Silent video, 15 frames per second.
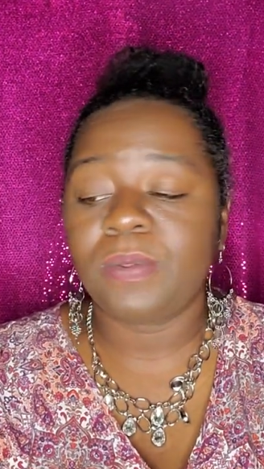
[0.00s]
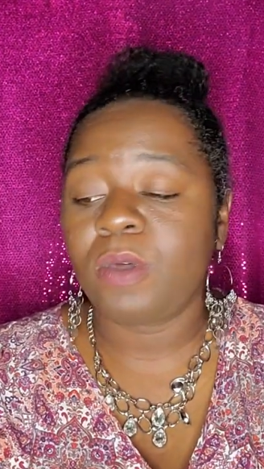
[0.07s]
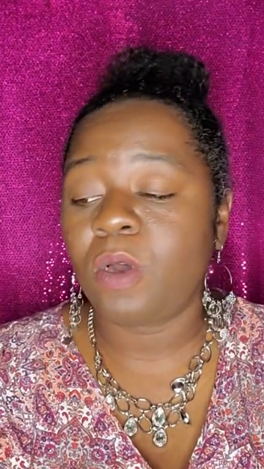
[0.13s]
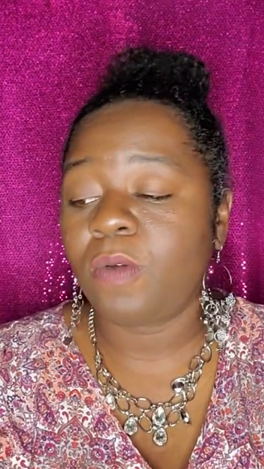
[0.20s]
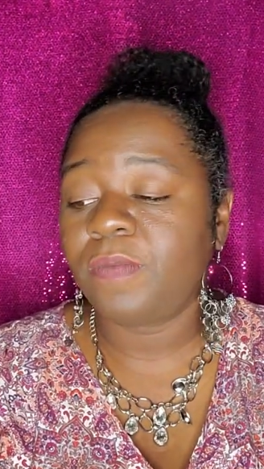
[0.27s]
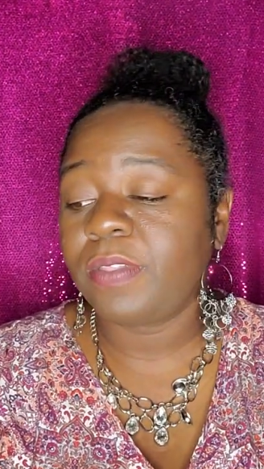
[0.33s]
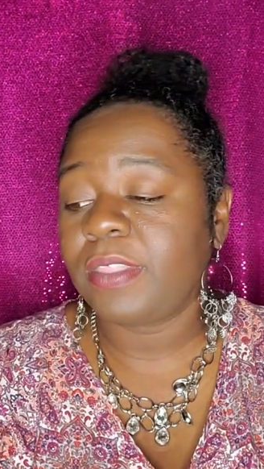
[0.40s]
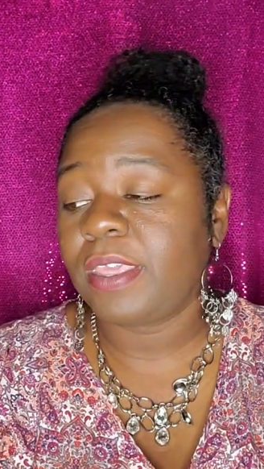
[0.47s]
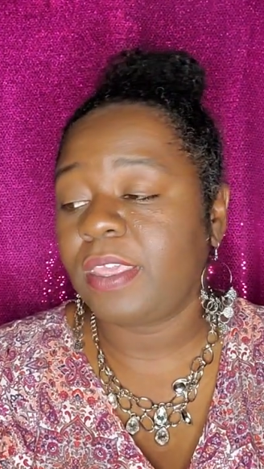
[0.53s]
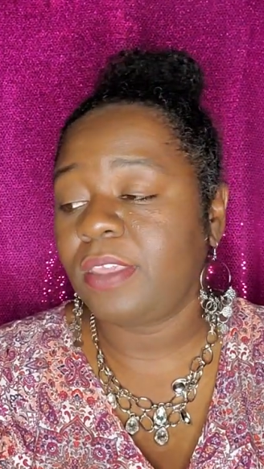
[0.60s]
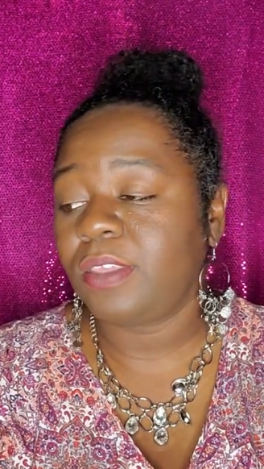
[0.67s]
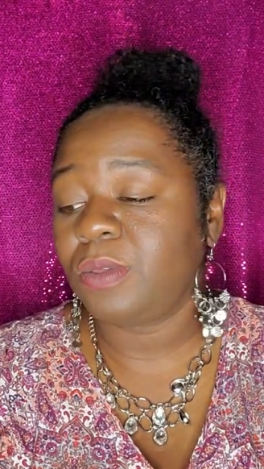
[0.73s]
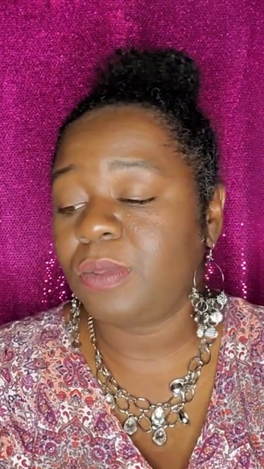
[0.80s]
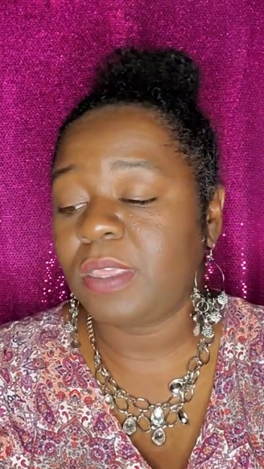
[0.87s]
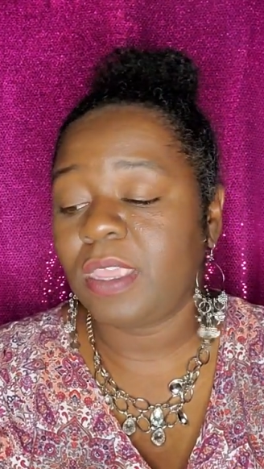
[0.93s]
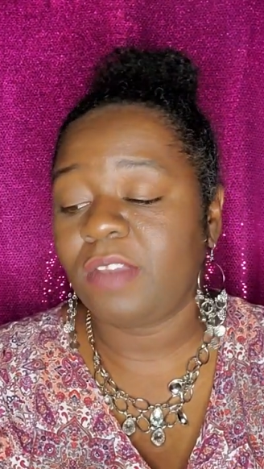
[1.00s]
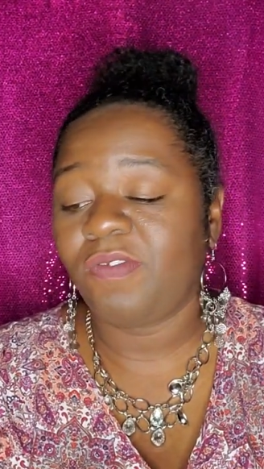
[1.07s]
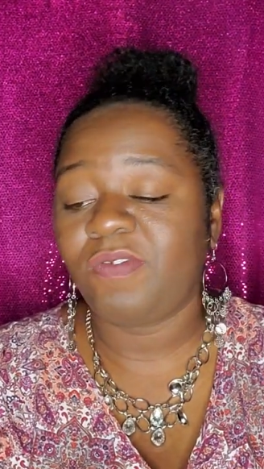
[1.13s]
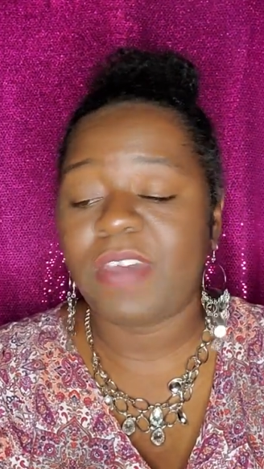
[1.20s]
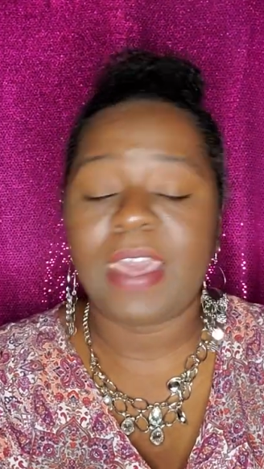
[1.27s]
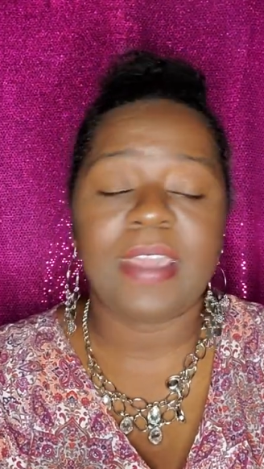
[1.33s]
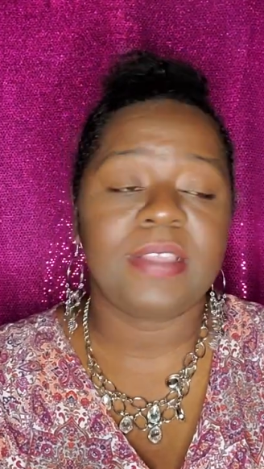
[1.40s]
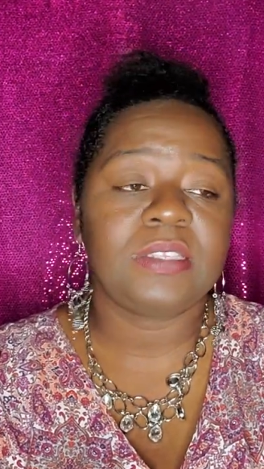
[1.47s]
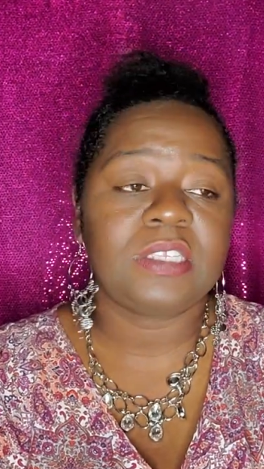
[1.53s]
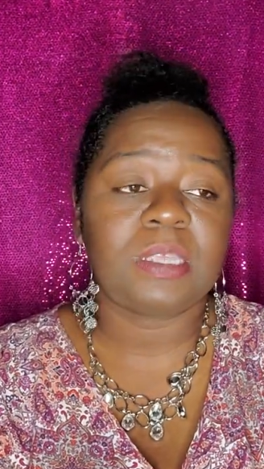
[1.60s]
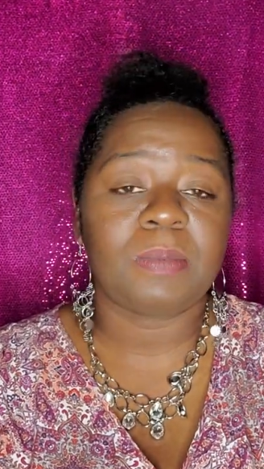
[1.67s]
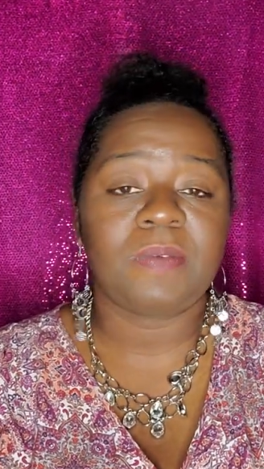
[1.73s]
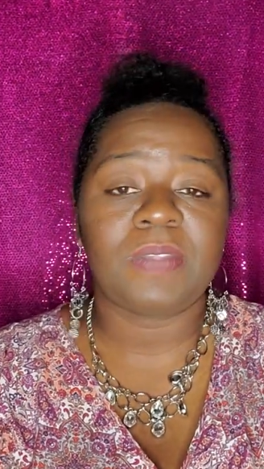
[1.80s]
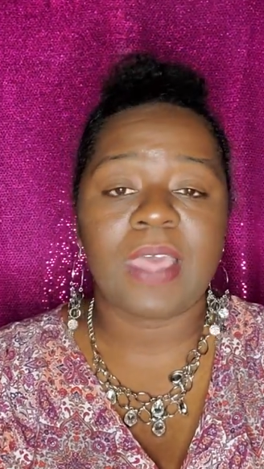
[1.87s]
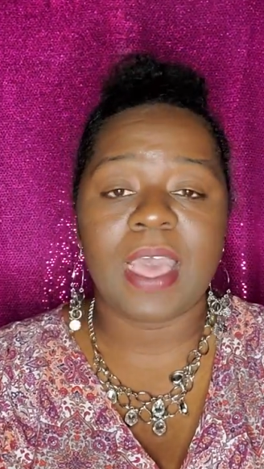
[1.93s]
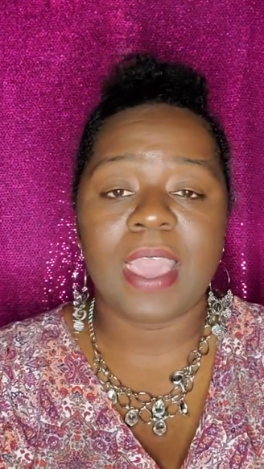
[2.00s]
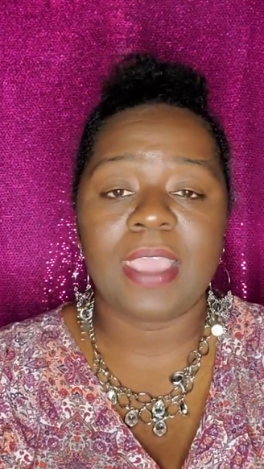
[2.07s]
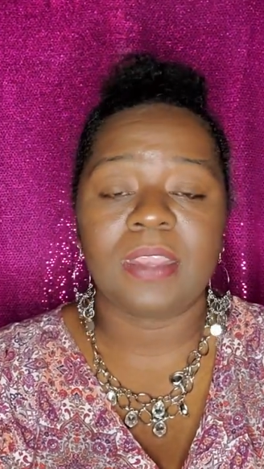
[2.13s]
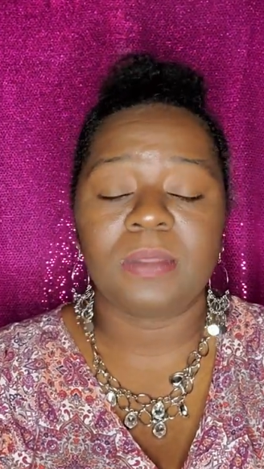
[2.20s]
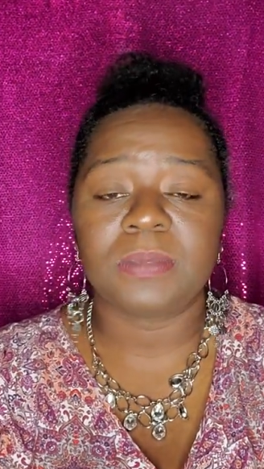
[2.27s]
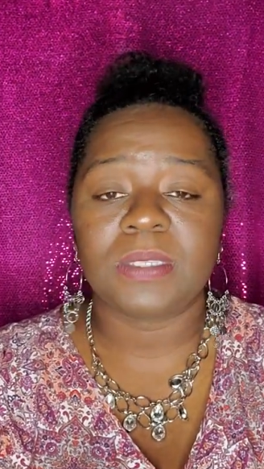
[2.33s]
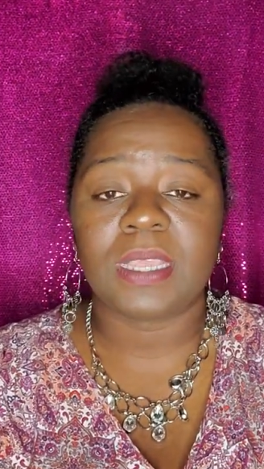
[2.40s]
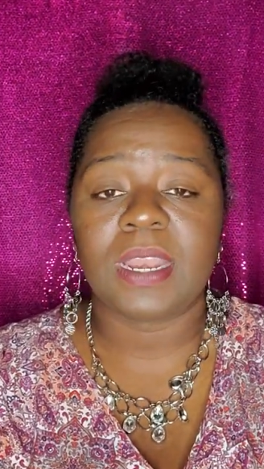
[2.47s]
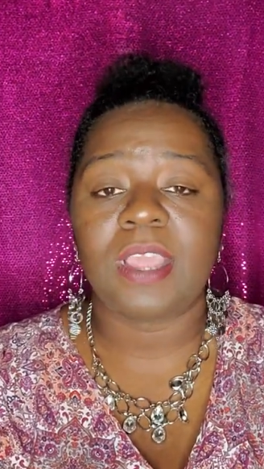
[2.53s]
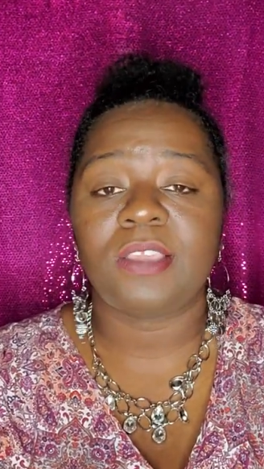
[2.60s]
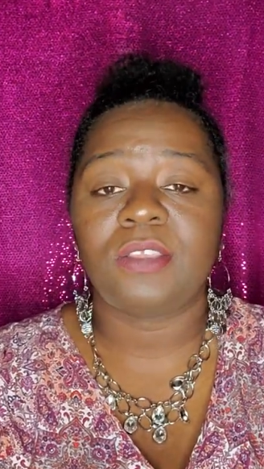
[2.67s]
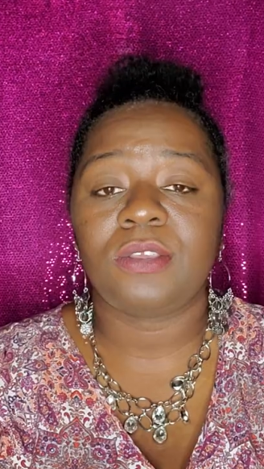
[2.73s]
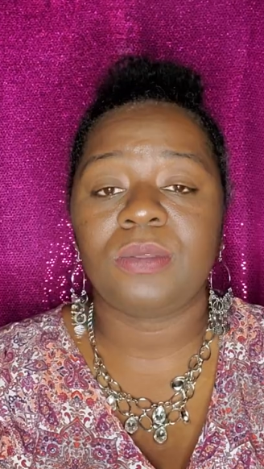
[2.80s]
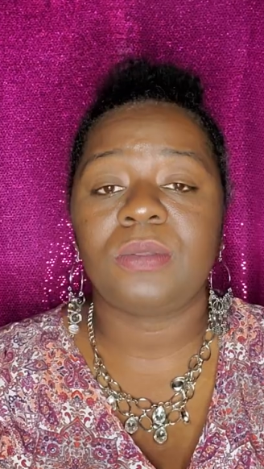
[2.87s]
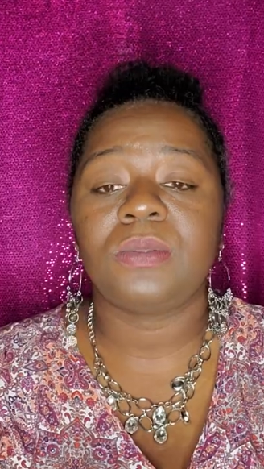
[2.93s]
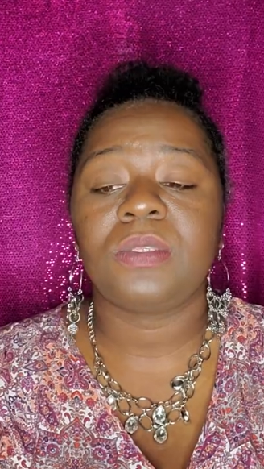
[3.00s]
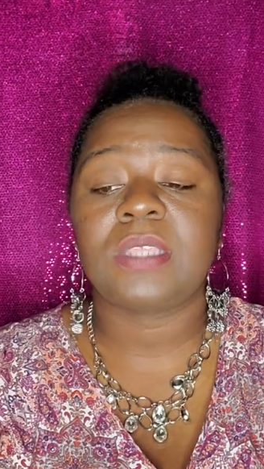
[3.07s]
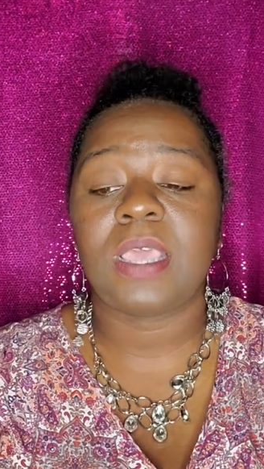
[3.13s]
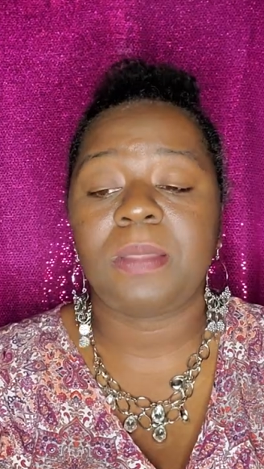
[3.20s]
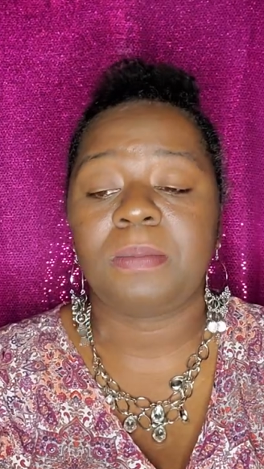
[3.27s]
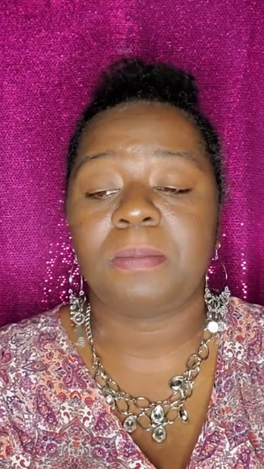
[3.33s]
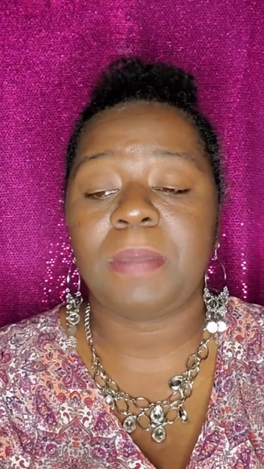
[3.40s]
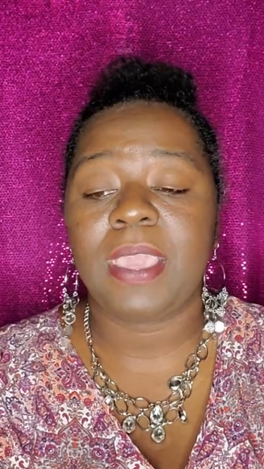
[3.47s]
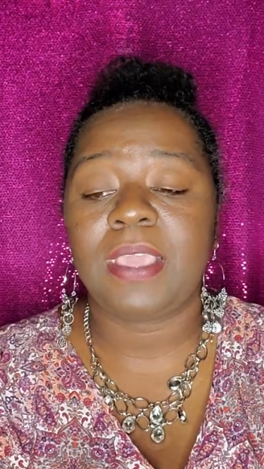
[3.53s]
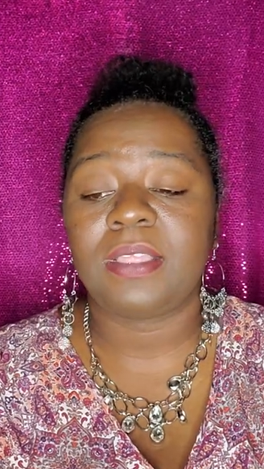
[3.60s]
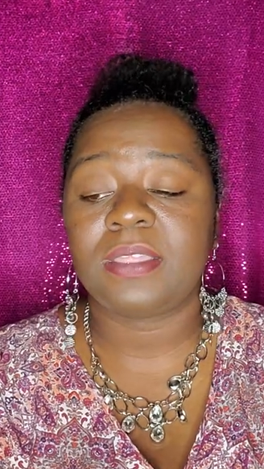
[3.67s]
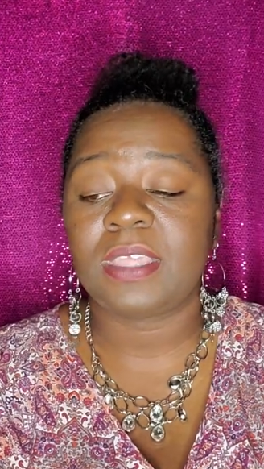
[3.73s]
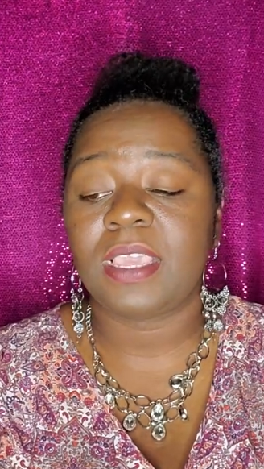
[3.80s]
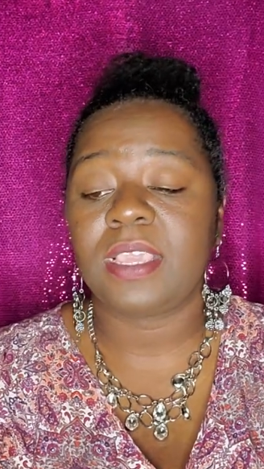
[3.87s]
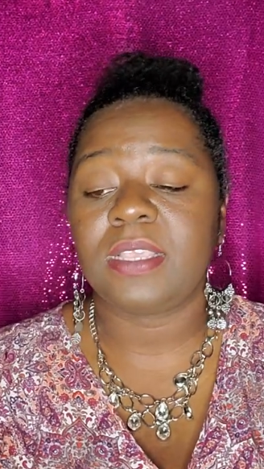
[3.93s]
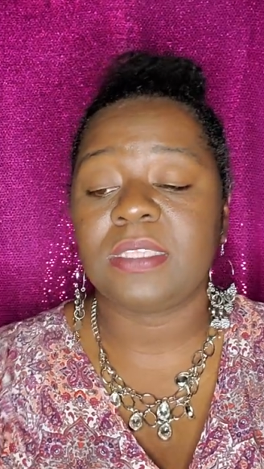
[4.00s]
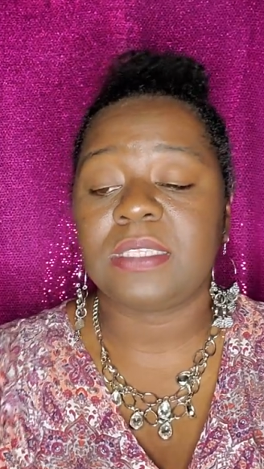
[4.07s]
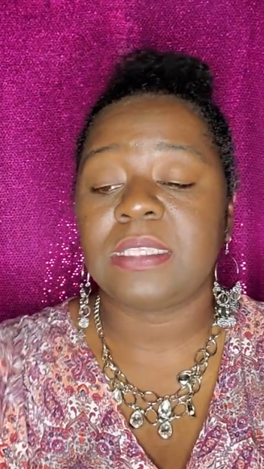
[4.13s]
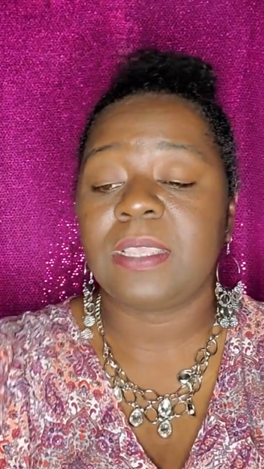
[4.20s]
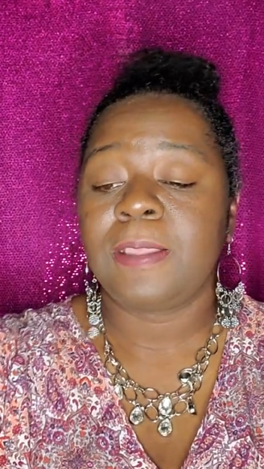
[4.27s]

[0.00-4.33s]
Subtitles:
Hopefully you can find some of the items that I use that make things,